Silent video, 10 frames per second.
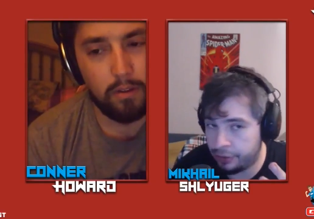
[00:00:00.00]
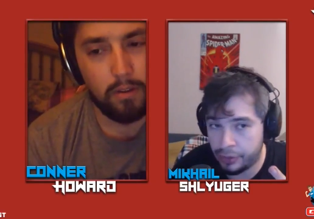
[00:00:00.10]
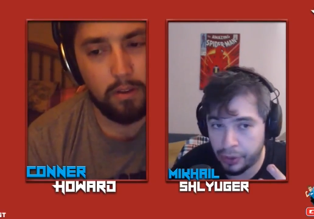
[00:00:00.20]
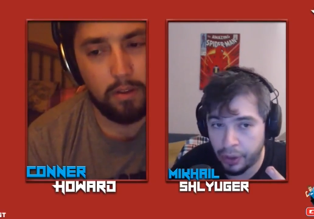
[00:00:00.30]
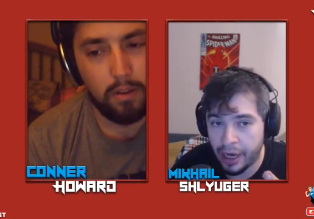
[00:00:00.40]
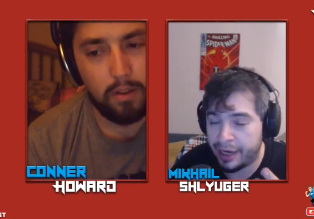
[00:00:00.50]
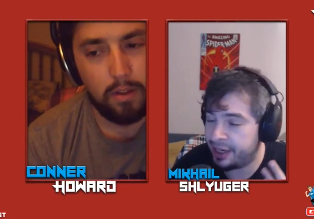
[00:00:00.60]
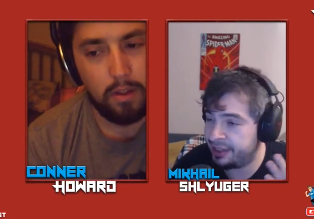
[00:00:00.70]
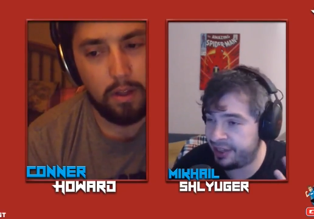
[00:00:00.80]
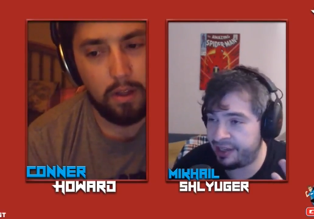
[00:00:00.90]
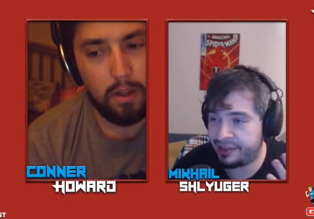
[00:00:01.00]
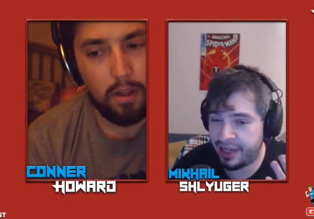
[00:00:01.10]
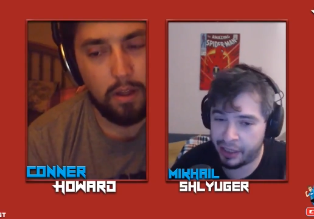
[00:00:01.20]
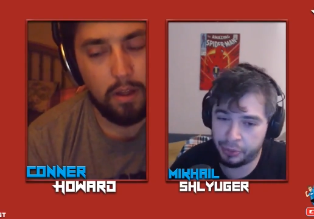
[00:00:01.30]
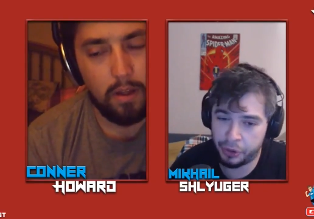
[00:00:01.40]
Speaker 1: do so hot. And
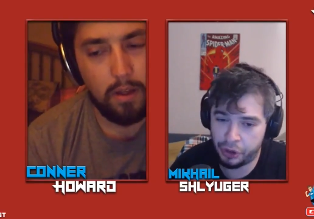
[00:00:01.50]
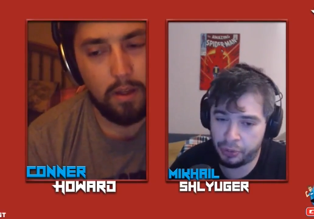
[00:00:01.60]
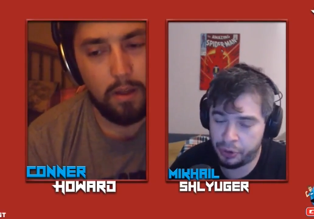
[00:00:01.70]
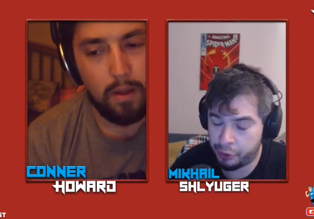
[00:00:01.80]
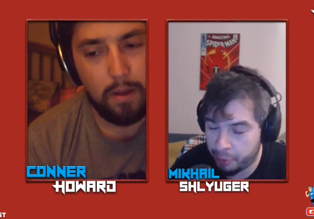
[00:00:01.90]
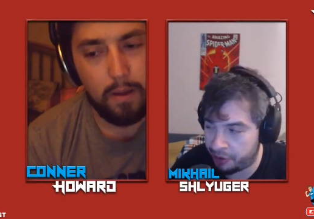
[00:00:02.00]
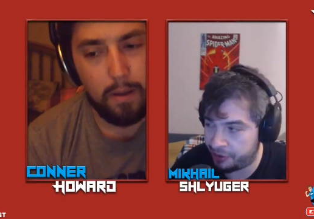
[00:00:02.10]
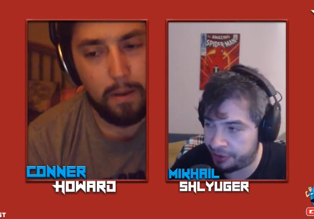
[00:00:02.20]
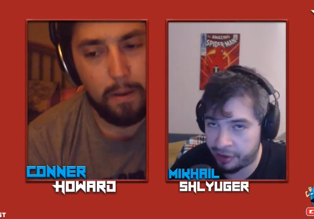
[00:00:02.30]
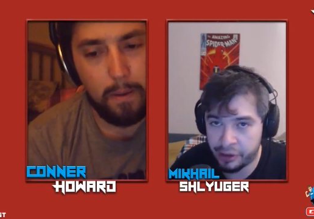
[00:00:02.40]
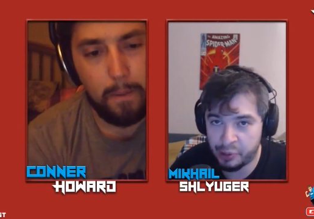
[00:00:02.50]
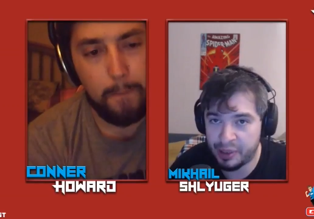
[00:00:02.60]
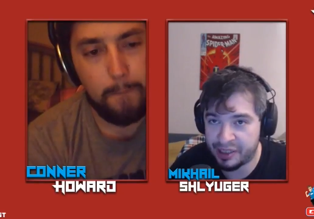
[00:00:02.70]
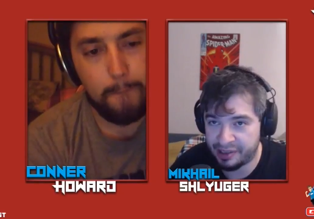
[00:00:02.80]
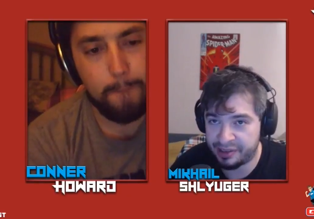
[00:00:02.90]
Deus Ex, which which personally
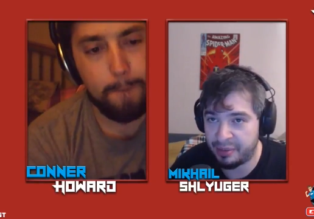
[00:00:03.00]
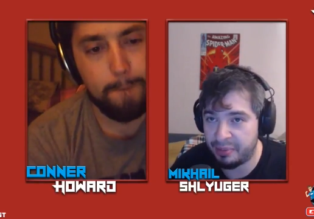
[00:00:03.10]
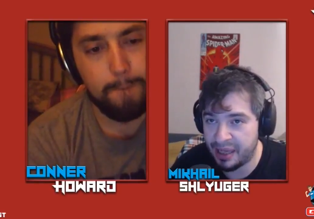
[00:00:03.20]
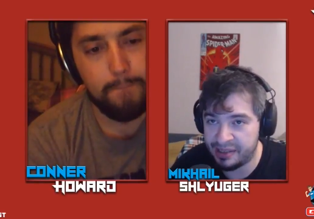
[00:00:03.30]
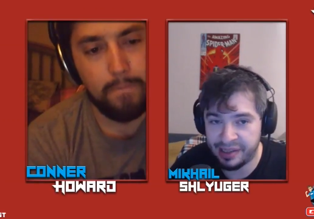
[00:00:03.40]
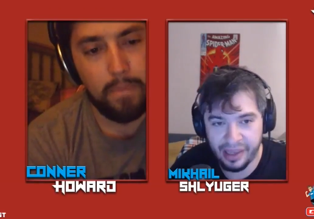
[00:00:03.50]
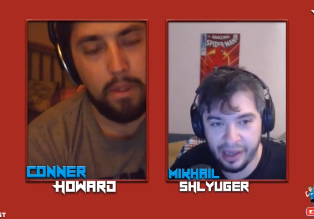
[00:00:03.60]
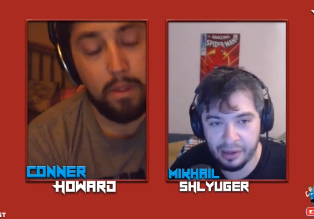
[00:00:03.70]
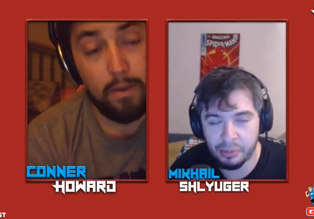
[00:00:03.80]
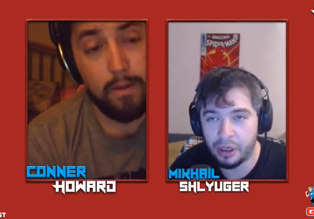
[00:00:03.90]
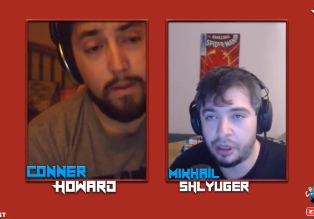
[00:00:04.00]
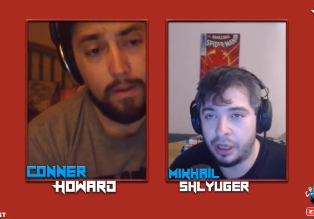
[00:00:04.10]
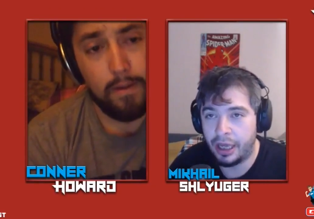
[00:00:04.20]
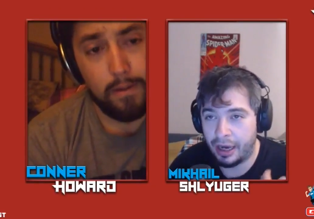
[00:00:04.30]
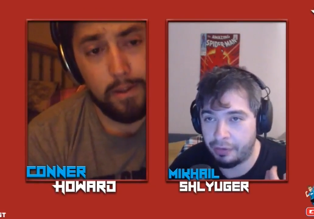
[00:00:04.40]
hurts me because that's an amazing game.
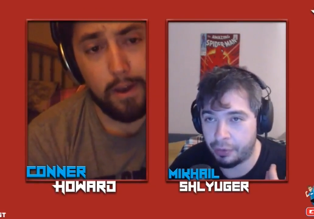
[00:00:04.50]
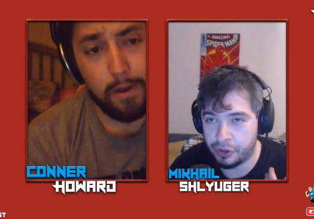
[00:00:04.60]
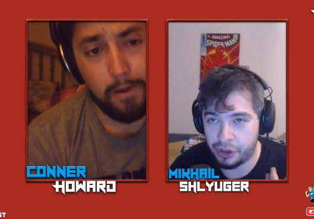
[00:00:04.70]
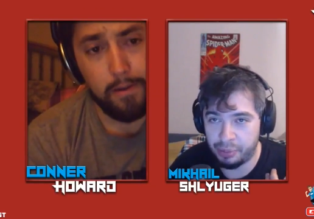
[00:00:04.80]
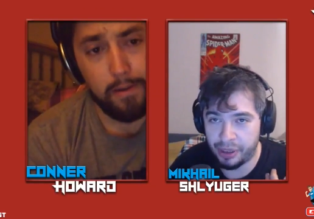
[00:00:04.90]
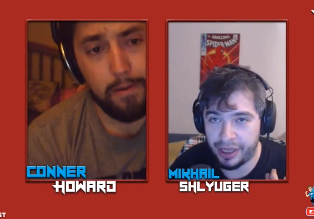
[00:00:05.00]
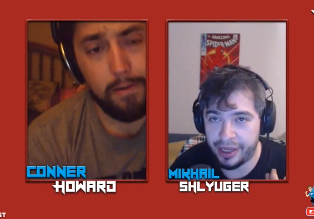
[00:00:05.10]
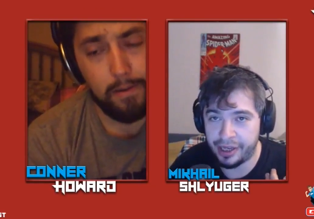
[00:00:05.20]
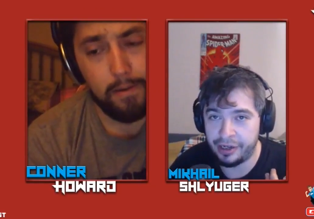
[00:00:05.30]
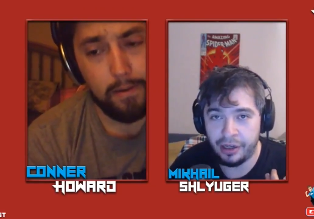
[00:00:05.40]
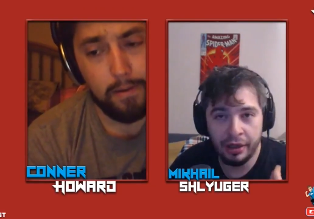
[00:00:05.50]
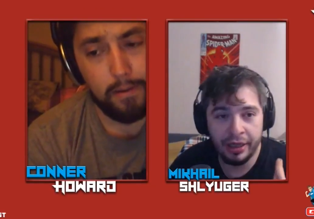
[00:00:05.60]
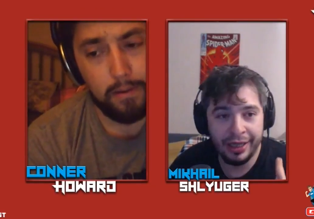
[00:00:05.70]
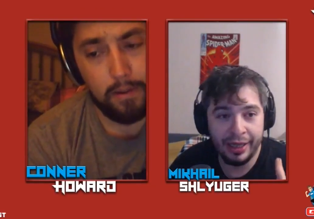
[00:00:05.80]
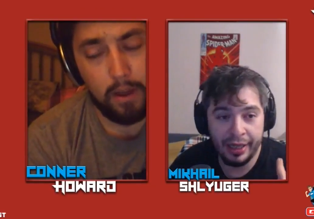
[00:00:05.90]
Everyone yeah. should play it.
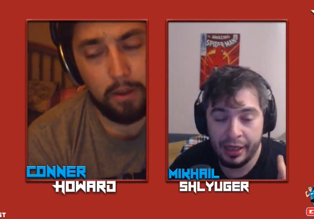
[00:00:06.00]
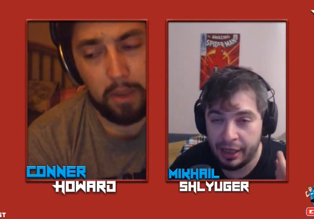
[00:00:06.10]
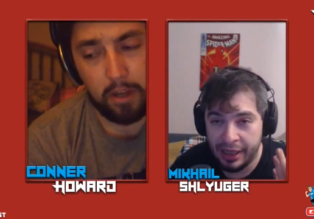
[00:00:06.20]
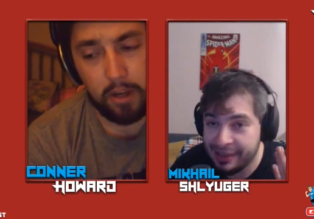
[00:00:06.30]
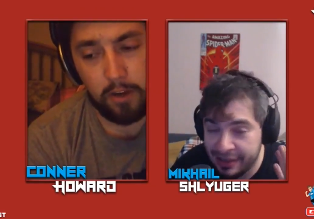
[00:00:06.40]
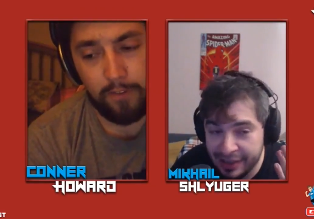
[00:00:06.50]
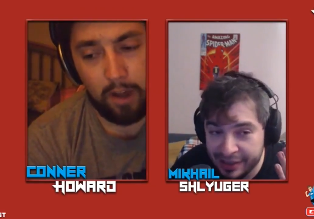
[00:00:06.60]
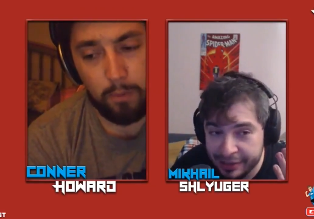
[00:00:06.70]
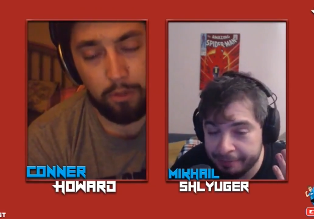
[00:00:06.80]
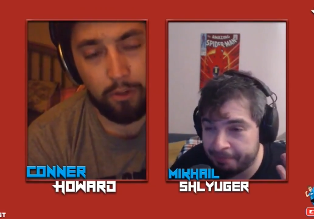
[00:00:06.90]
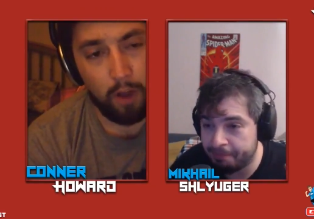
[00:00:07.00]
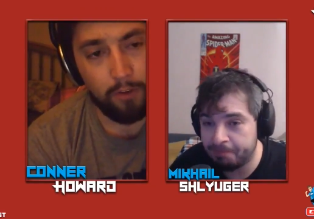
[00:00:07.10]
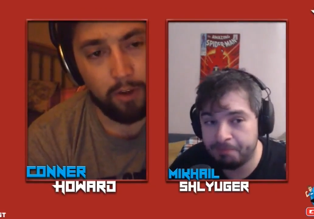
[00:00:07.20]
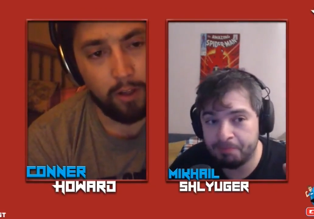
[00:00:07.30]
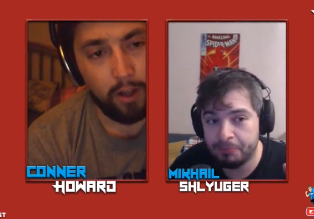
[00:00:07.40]
Speaker 2: Yeah, Mankind Divided was
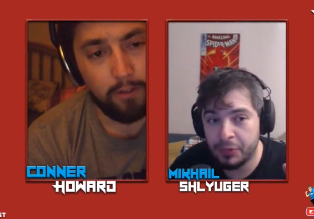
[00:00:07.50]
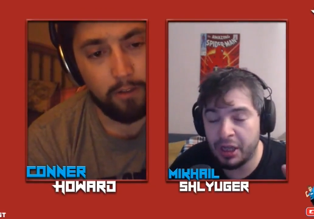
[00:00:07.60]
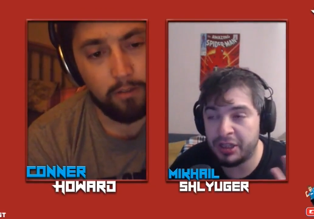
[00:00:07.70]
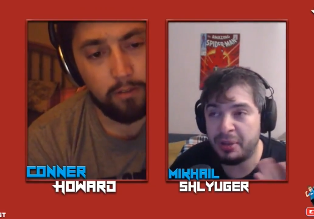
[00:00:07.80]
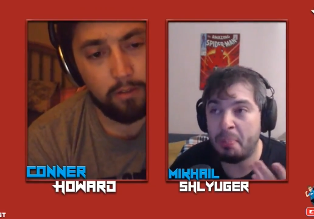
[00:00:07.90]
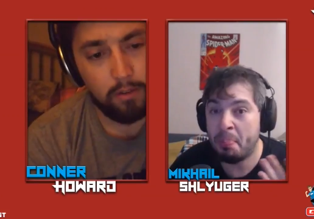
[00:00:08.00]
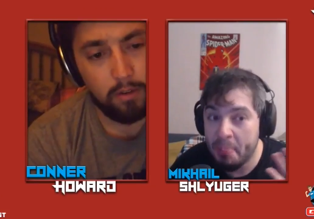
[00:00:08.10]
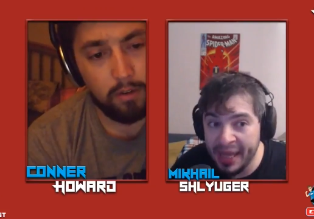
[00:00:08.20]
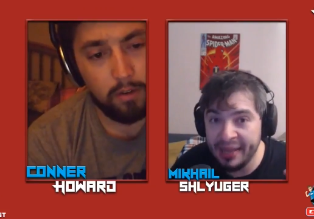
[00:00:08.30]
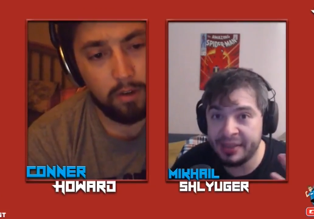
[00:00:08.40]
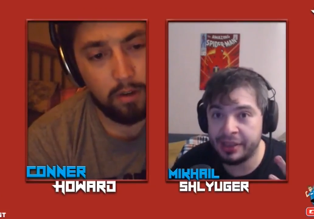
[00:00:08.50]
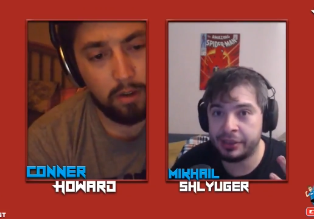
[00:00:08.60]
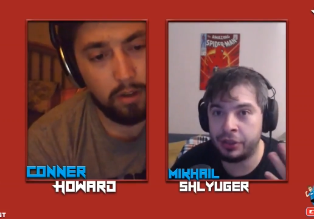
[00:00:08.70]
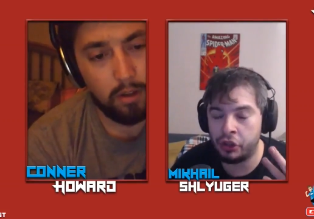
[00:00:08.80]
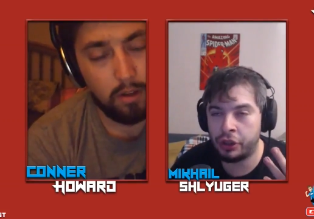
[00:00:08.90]
solid. I liked it. It's
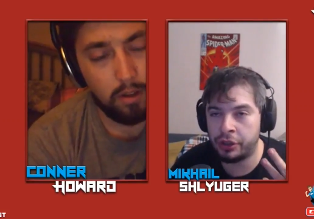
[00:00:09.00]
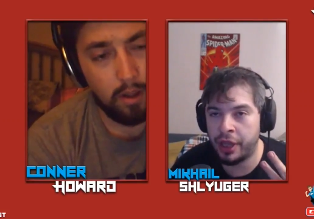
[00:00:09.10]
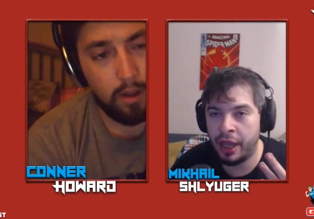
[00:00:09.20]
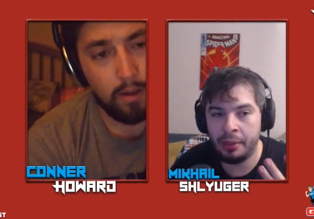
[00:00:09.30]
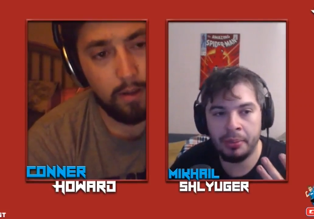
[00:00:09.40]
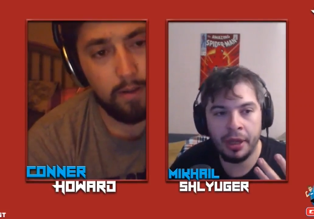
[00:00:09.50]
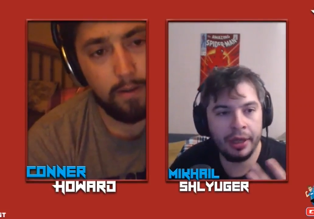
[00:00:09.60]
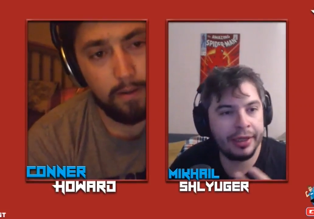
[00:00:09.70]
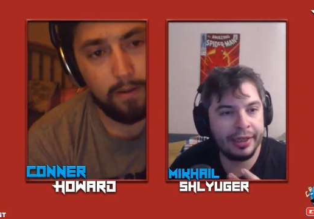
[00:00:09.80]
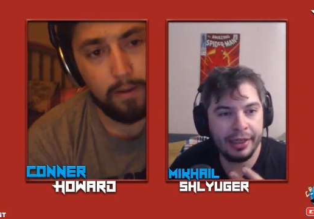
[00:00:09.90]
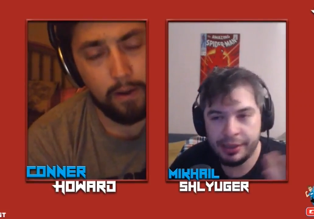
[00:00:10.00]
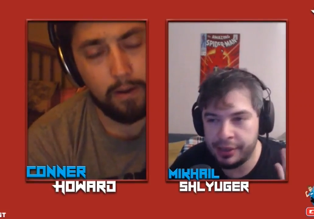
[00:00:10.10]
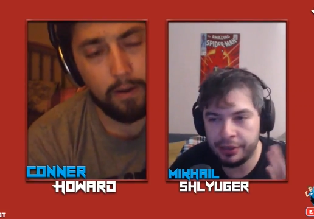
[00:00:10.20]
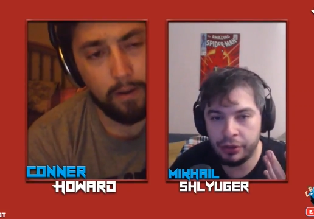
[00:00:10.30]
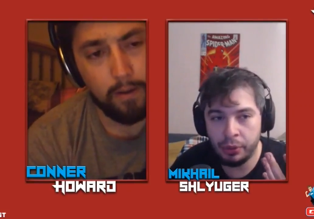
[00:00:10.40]
Speaker 1: amazing. Such a good yeah. game.
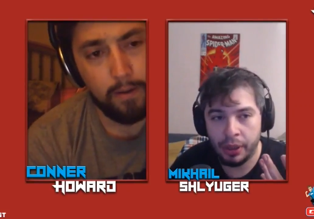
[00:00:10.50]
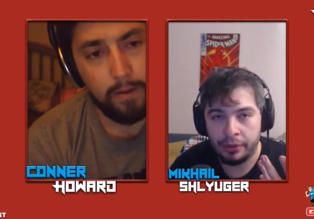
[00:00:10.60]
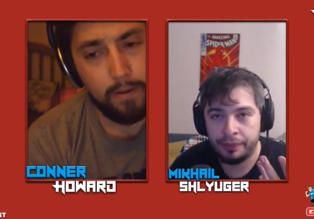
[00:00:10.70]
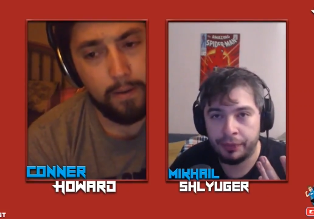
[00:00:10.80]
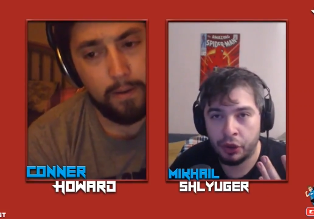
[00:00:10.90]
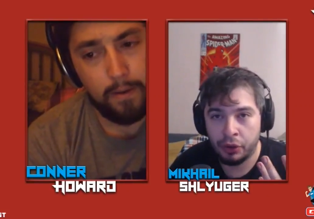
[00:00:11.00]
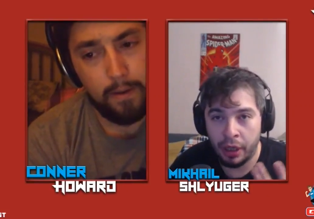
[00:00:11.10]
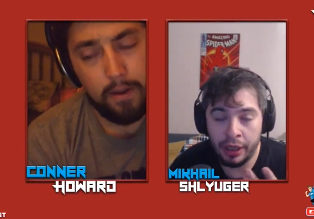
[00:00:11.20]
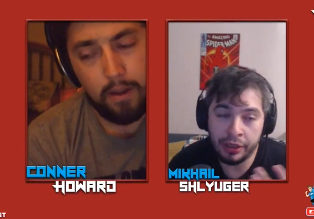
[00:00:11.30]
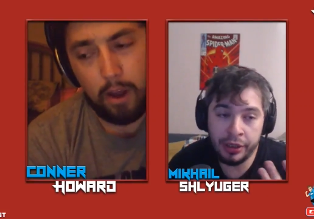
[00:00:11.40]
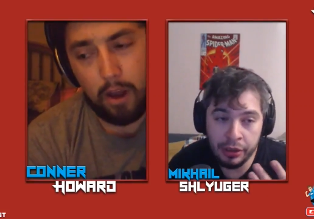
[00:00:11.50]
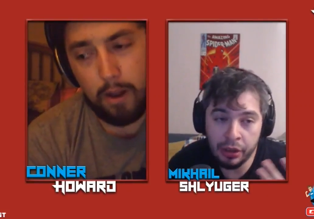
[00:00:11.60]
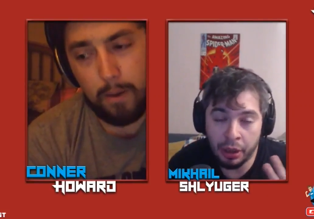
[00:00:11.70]
Yeah. It didn't do well. It didn't